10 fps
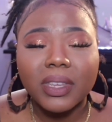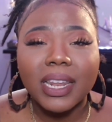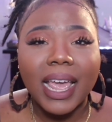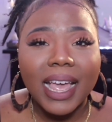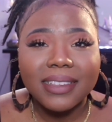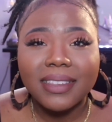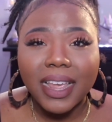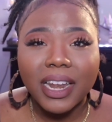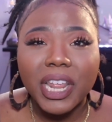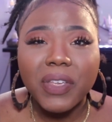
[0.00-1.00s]
like I
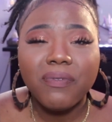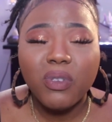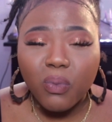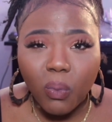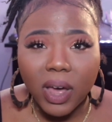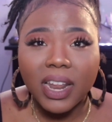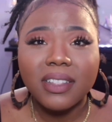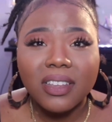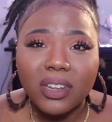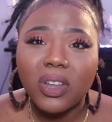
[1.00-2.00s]
said, if you want
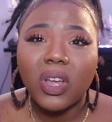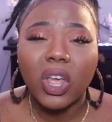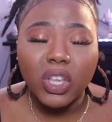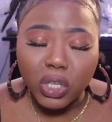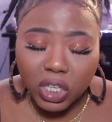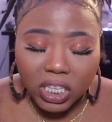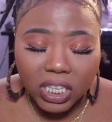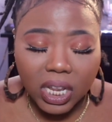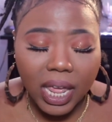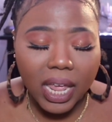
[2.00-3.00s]
it to look
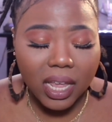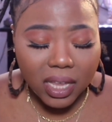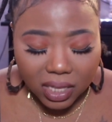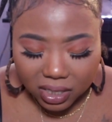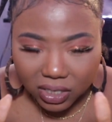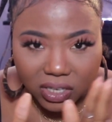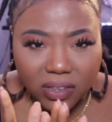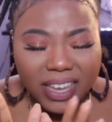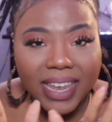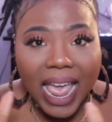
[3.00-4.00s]
like
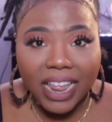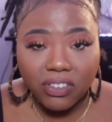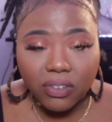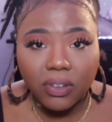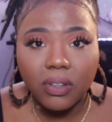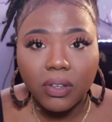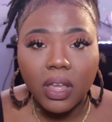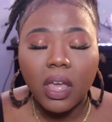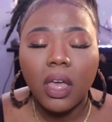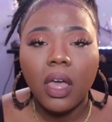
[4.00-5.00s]
just natural,
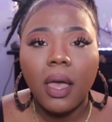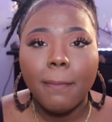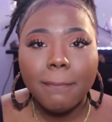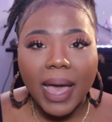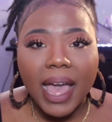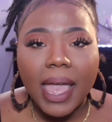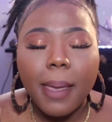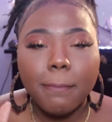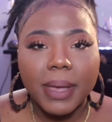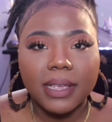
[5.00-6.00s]

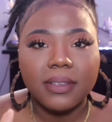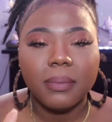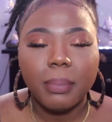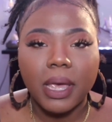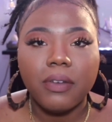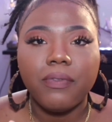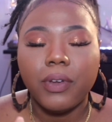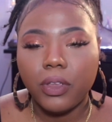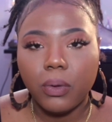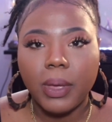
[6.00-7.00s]
my best bet for
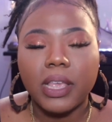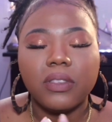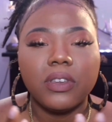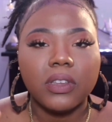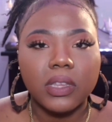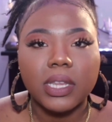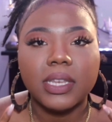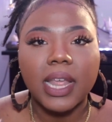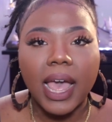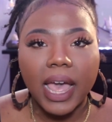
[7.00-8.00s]
you is to
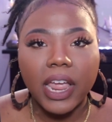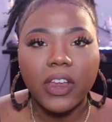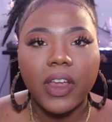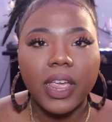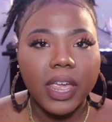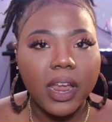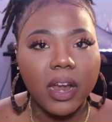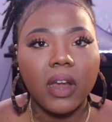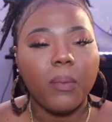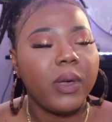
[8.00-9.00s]
just dye your
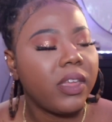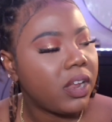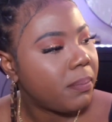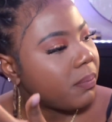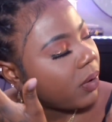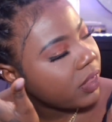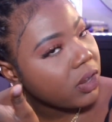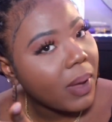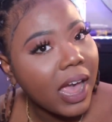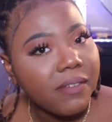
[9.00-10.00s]
hair, whether
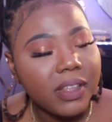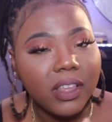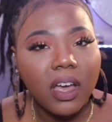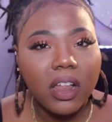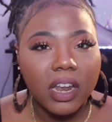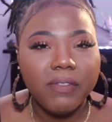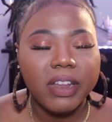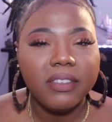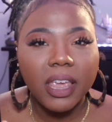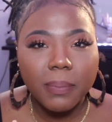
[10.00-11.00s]
you have it the color of
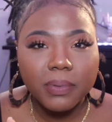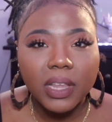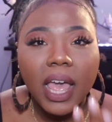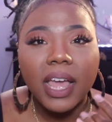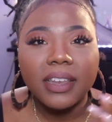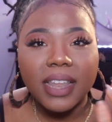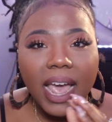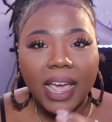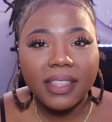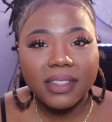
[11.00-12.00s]
your tips,
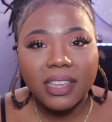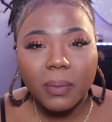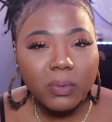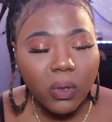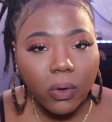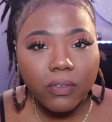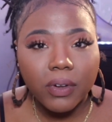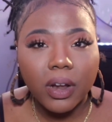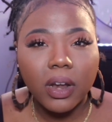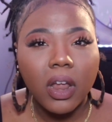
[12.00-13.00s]
dye the tips
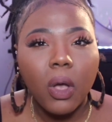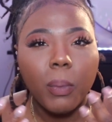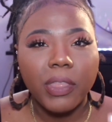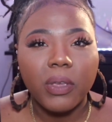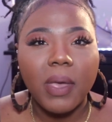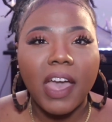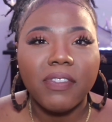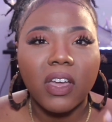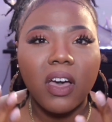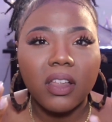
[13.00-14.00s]
over, whether you have
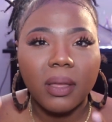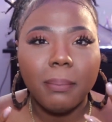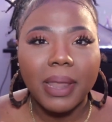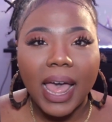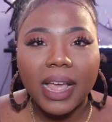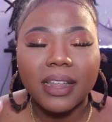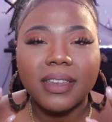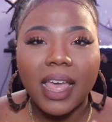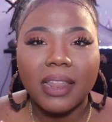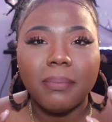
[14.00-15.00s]
the color black,
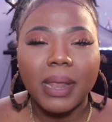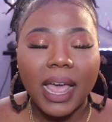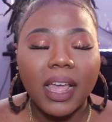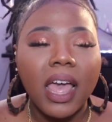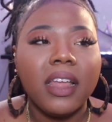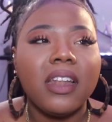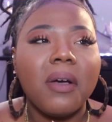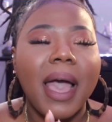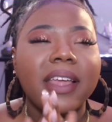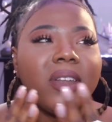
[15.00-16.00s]
dye it black.
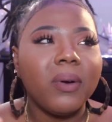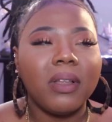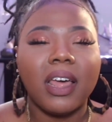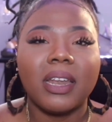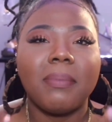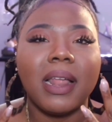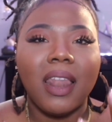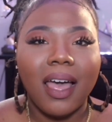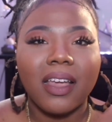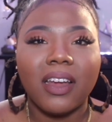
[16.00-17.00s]
Now I know a lot of my
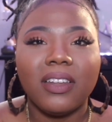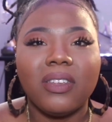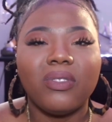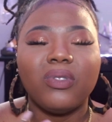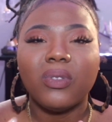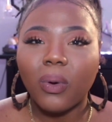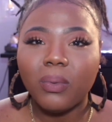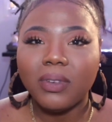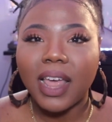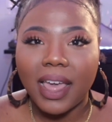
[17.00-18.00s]
loc girlies
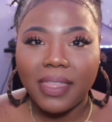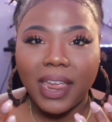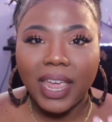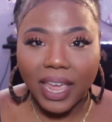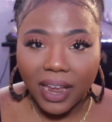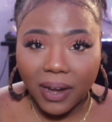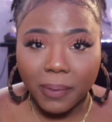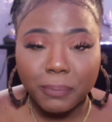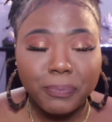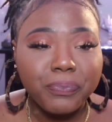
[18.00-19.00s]
don't dye their
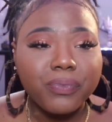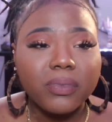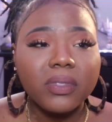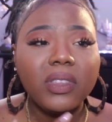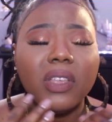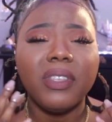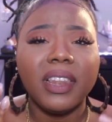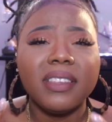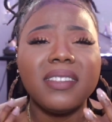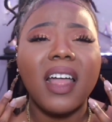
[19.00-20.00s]
hair,
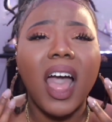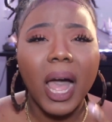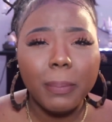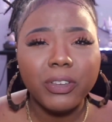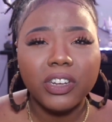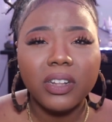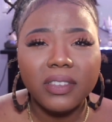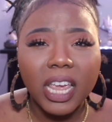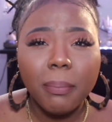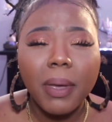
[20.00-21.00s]
so this is an optional
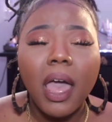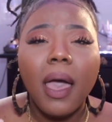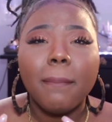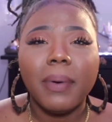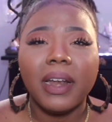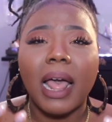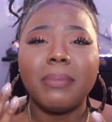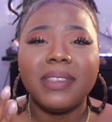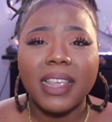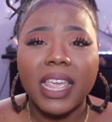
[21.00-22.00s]
tip, but
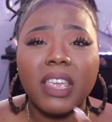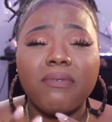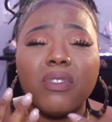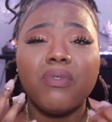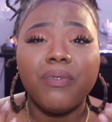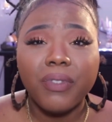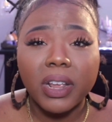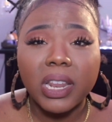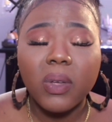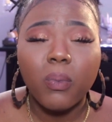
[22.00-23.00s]
I'm saying if you
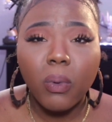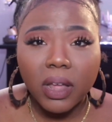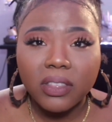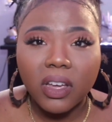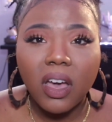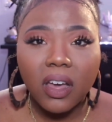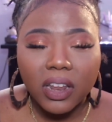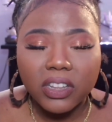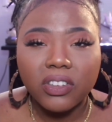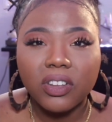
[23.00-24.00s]
really want the
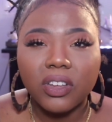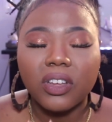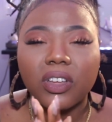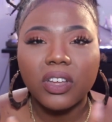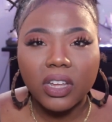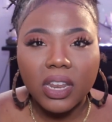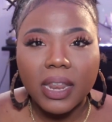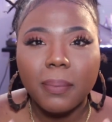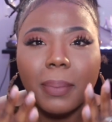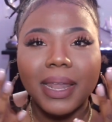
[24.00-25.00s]
color to look good
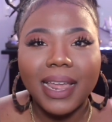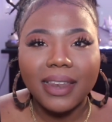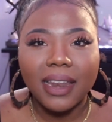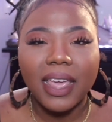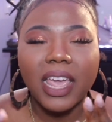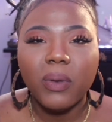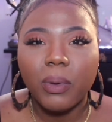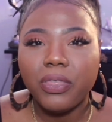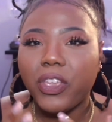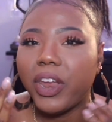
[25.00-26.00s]
and blended in
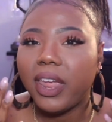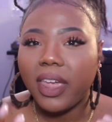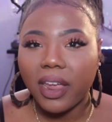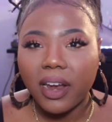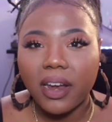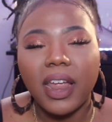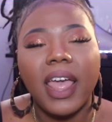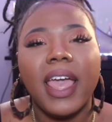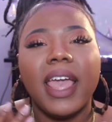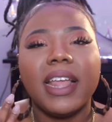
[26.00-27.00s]
with your hair,
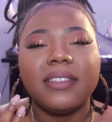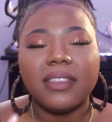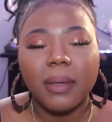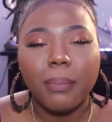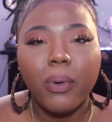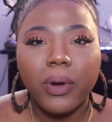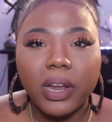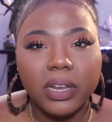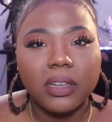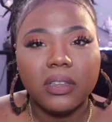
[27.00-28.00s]
it's
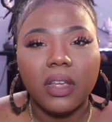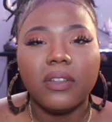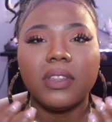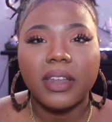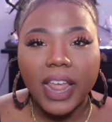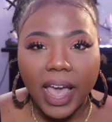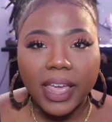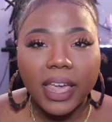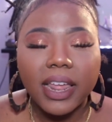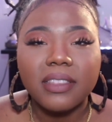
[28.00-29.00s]
important to dye
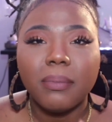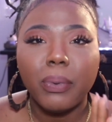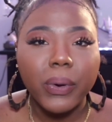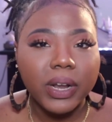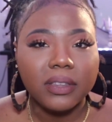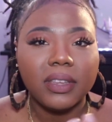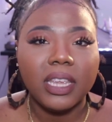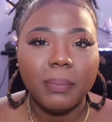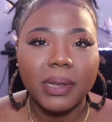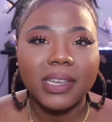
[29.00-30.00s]
it. It's important to
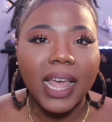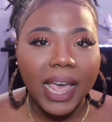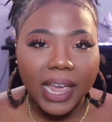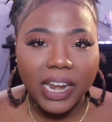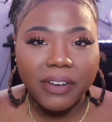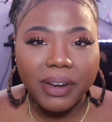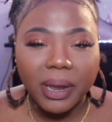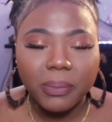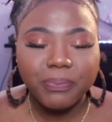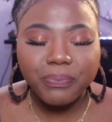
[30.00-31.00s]
keep it dyed, all right?